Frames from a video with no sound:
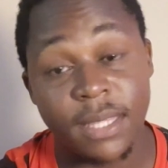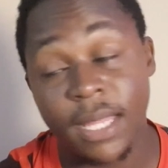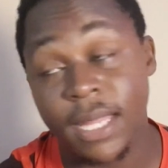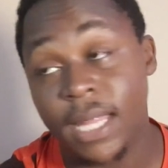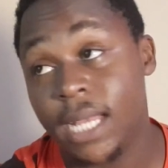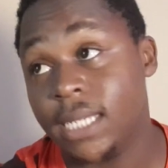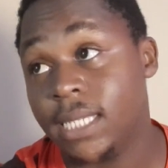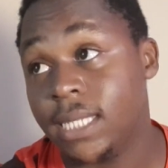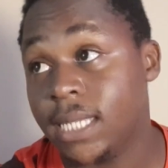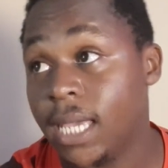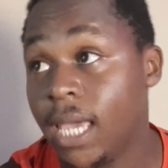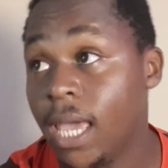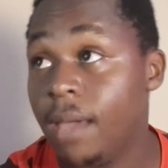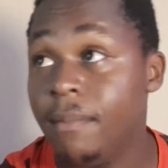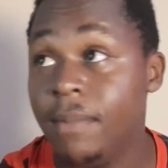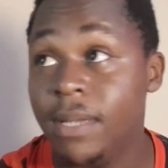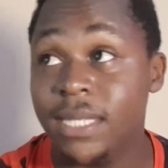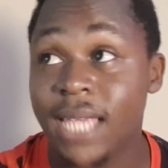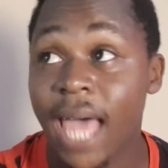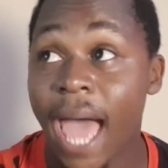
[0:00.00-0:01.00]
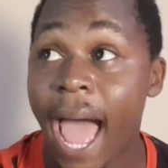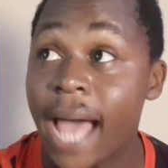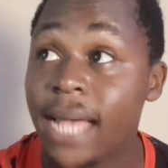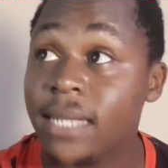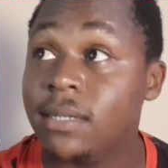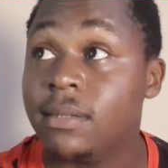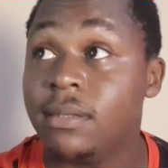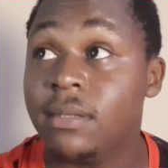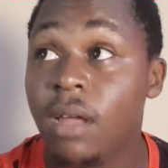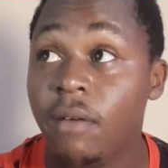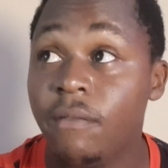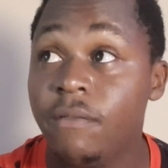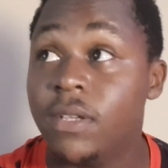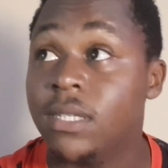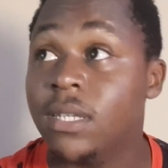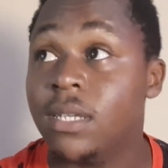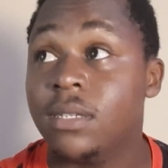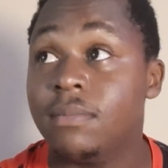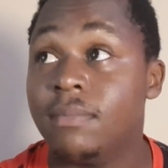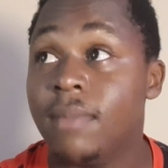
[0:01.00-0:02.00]
The next game is Arsenal
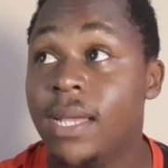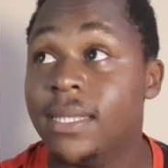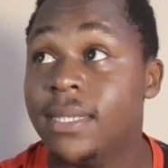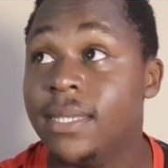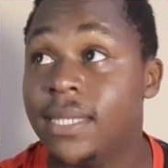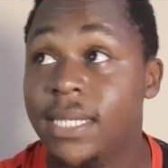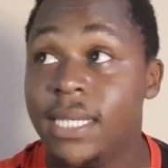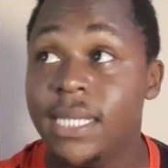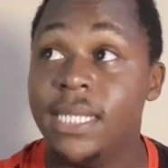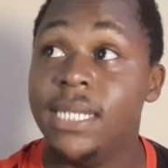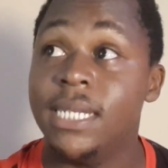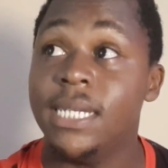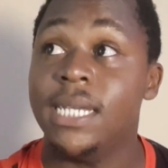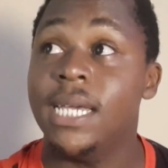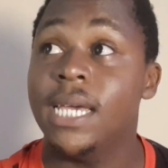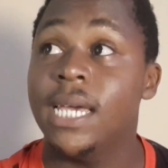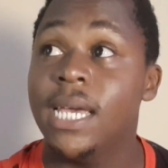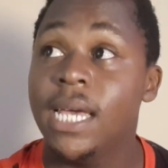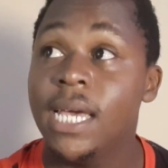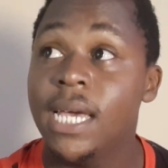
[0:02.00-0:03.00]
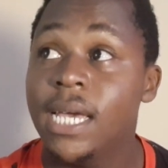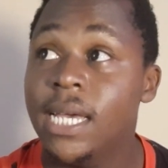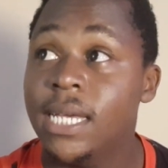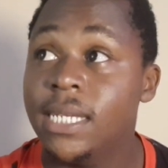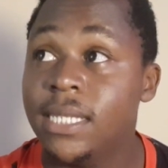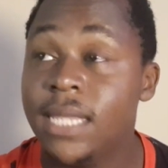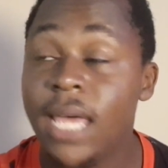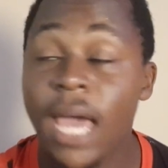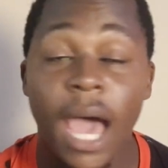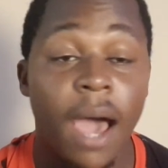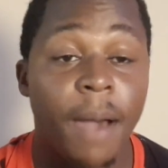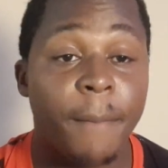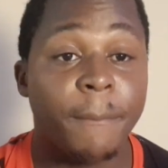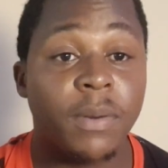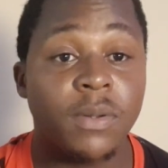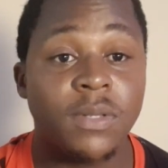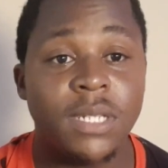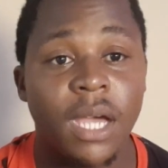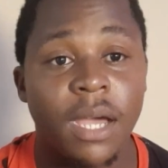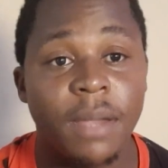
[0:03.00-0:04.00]
versus Man City. It's the
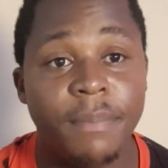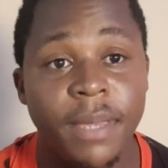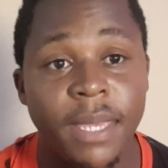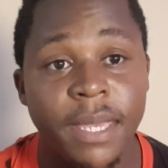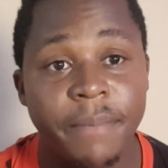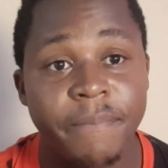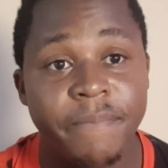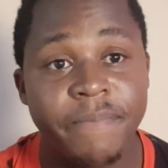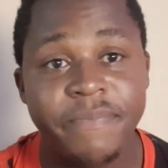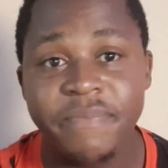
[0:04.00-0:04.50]
Hamburg Derby.